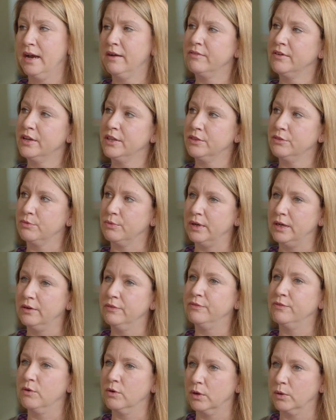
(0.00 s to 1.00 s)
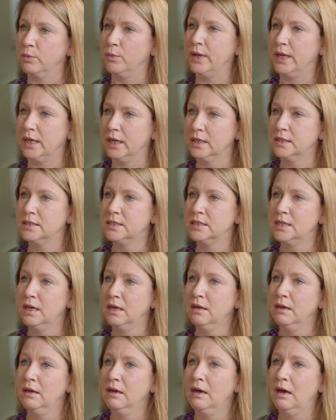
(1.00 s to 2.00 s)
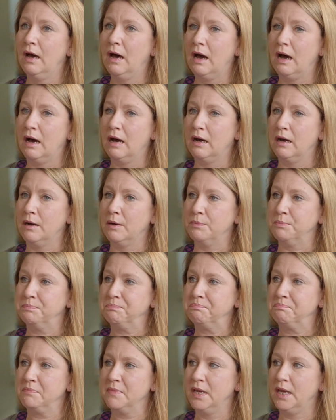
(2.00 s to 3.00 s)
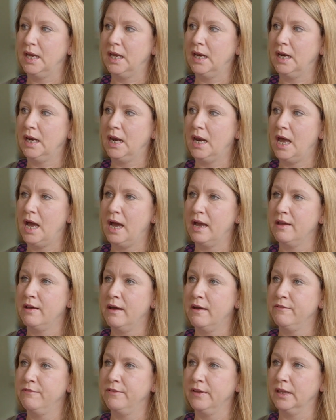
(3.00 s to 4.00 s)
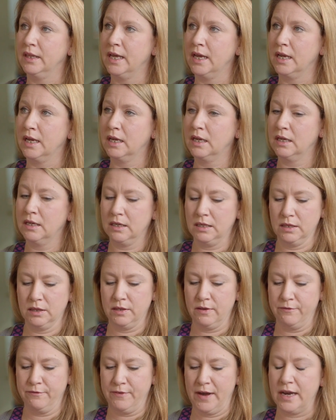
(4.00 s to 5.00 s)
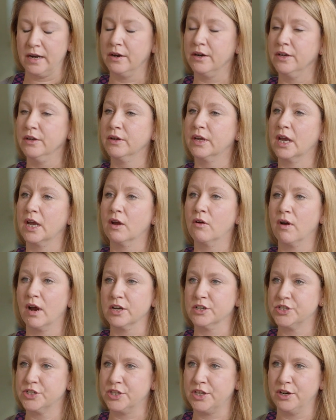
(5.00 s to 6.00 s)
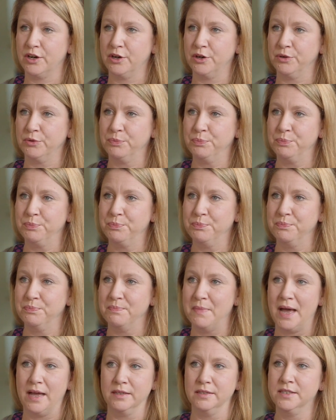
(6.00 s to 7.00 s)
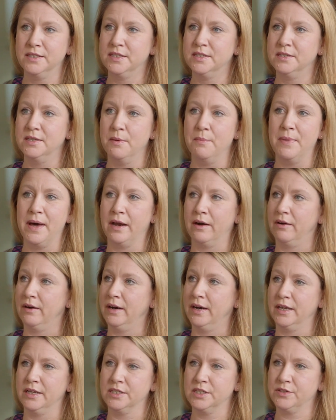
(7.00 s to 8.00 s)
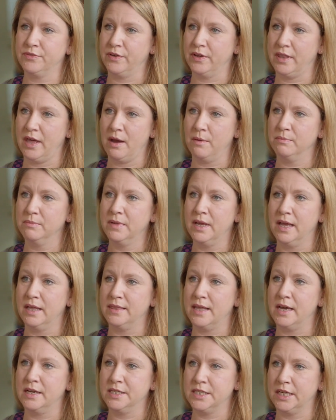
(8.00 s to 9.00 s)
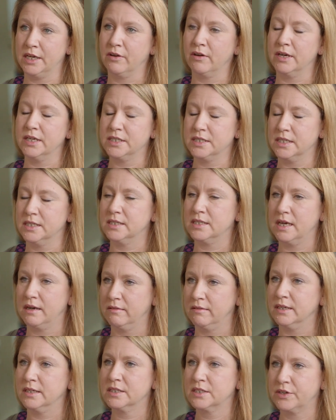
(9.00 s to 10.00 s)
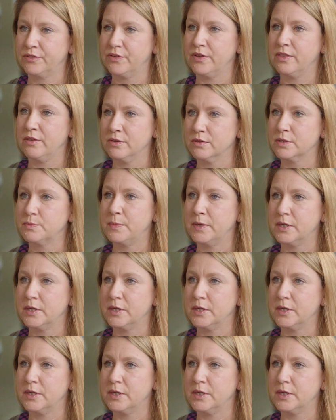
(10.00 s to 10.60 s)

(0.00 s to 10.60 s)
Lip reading: every 3 to 4 weeks. And I feel like the finer you can crush their meds, the better it is for them, and that decreases that risk for those